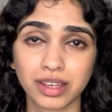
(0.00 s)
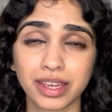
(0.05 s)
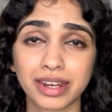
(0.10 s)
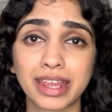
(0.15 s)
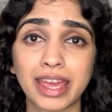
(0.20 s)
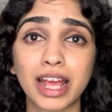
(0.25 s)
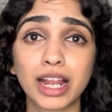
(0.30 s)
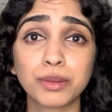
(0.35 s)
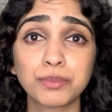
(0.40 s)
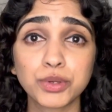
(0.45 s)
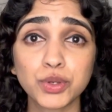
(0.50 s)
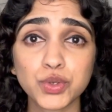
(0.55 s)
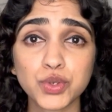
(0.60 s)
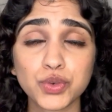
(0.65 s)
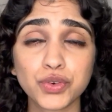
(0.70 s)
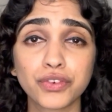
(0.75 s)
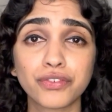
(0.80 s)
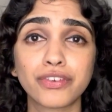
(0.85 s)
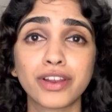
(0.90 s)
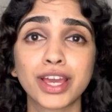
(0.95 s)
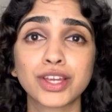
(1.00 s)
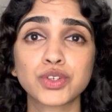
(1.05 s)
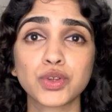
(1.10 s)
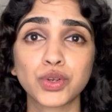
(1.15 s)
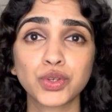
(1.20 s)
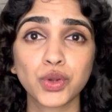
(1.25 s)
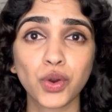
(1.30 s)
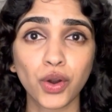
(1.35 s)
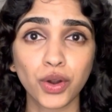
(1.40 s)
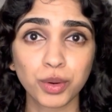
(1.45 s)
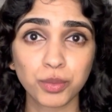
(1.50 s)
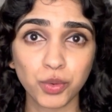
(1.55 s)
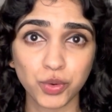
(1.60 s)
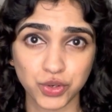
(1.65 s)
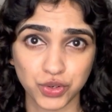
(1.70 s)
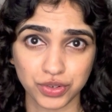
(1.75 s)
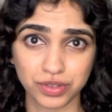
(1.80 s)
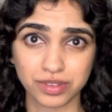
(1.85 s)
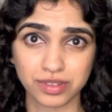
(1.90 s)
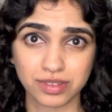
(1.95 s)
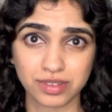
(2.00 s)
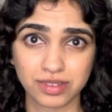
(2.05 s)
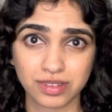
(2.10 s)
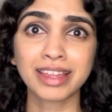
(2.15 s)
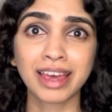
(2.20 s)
can help you to reflect on your emotions.